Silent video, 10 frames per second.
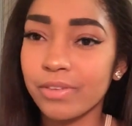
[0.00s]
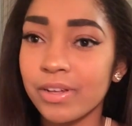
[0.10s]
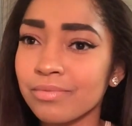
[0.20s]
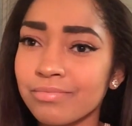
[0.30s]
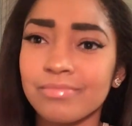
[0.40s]

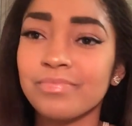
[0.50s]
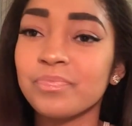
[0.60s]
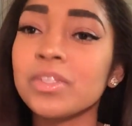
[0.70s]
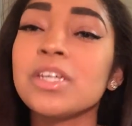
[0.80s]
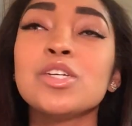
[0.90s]

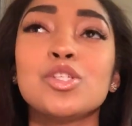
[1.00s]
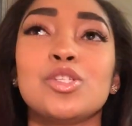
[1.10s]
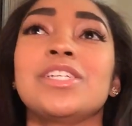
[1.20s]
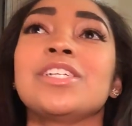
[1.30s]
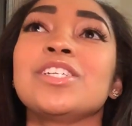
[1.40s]

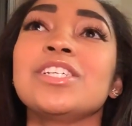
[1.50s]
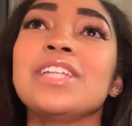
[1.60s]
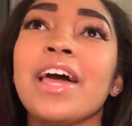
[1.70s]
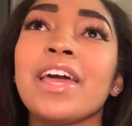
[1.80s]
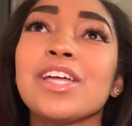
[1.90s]
So then she
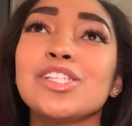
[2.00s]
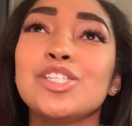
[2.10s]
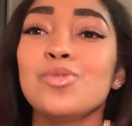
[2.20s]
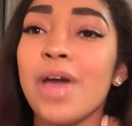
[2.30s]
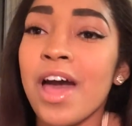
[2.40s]
like,
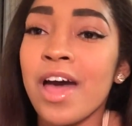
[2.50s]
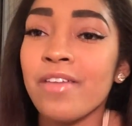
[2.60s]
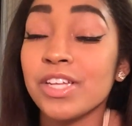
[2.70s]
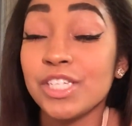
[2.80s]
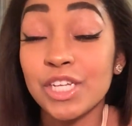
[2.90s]
do you
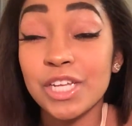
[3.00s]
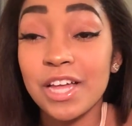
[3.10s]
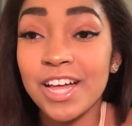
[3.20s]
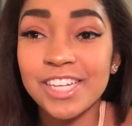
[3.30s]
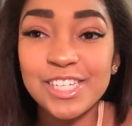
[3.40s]
have
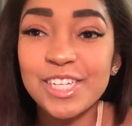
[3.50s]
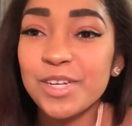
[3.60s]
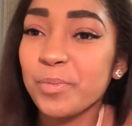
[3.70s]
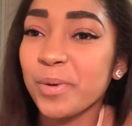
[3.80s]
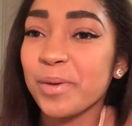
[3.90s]
a
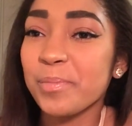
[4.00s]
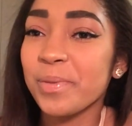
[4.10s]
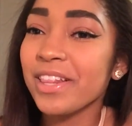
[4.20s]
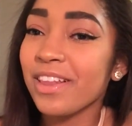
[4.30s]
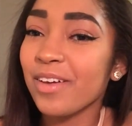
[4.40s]
cheetah print
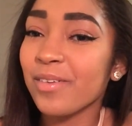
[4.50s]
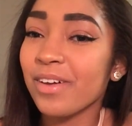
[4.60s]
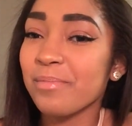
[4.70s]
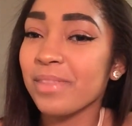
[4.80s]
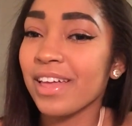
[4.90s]
pillow?
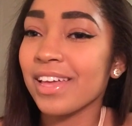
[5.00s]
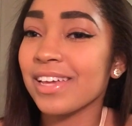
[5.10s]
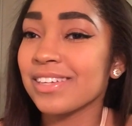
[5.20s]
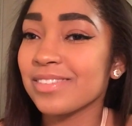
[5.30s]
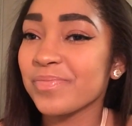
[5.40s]
I'm
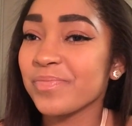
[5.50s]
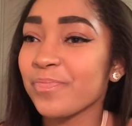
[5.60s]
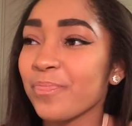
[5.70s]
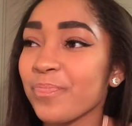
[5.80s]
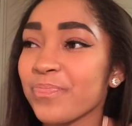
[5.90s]
like,
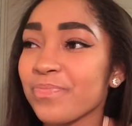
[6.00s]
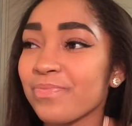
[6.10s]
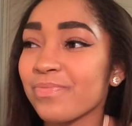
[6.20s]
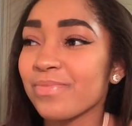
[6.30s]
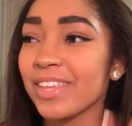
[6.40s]

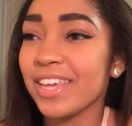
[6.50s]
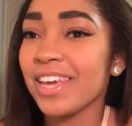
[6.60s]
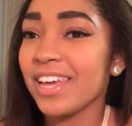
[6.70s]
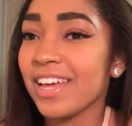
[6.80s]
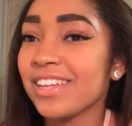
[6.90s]

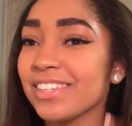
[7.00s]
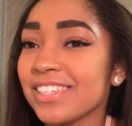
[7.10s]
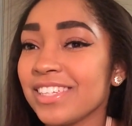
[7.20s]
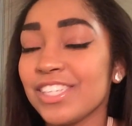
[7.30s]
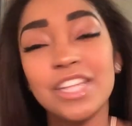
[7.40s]
yeah.
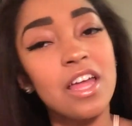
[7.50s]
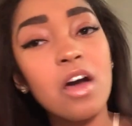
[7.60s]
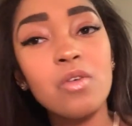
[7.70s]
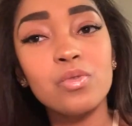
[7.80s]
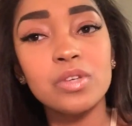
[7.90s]
And she like,
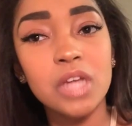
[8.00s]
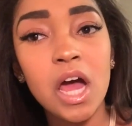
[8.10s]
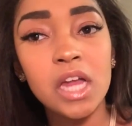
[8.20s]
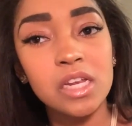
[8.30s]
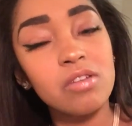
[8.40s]
oh,
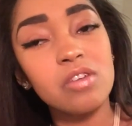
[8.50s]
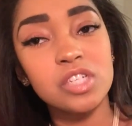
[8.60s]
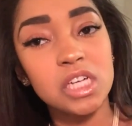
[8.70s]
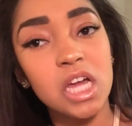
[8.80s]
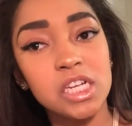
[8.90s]
Don, you know
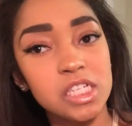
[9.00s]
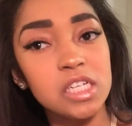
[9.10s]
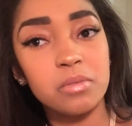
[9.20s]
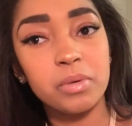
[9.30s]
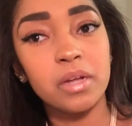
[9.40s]
she got a
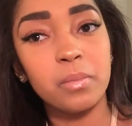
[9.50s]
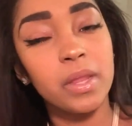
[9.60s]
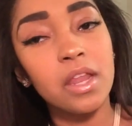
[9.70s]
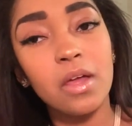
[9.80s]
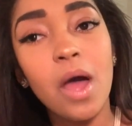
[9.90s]
cheetah print
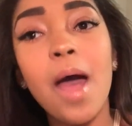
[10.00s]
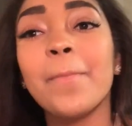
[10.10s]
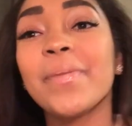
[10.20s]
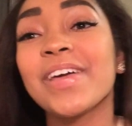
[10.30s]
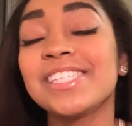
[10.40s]
pillow?
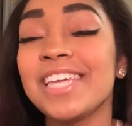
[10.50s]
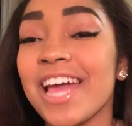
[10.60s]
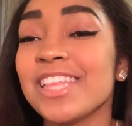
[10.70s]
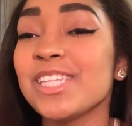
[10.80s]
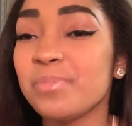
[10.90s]
Because he
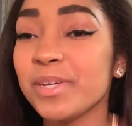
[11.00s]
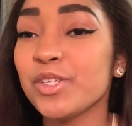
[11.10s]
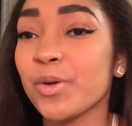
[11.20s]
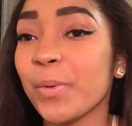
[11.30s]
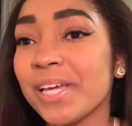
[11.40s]
had this
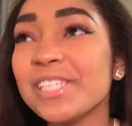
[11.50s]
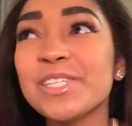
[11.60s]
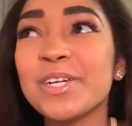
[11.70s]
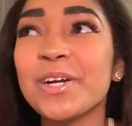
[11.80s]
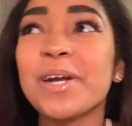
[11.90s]
picture on
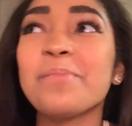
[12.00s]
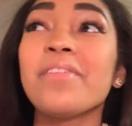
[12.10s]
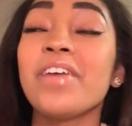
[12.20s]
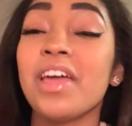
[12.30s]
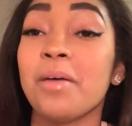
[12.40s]
Instagram
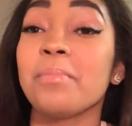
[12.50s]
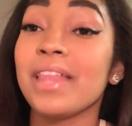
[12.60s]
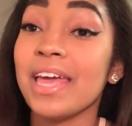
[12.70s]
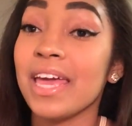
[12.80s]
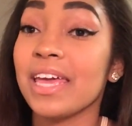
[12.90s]
of him
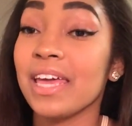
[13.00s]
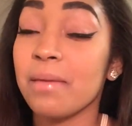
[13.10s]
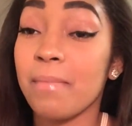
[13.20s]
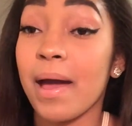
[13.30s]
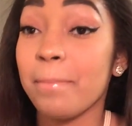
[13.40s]
laying
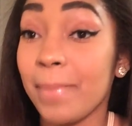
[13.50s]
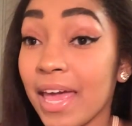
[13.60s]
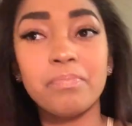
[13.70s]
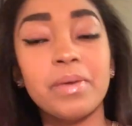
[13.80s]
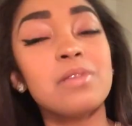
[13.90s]
in my
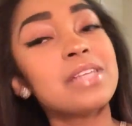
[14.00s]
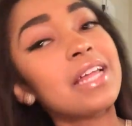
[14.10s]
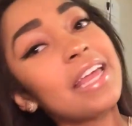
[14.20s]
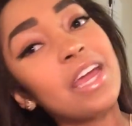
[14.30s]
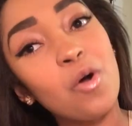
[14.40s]
bed, but he was
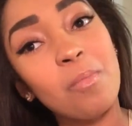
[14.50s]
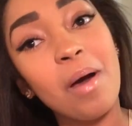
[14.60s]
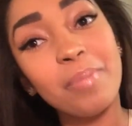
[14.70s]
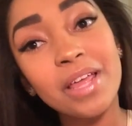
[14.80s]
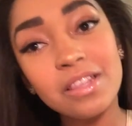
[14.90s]
like laying on
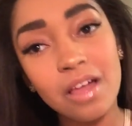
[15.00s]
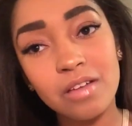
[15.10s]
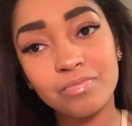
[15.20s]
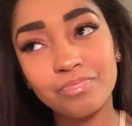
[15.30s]
my pillow.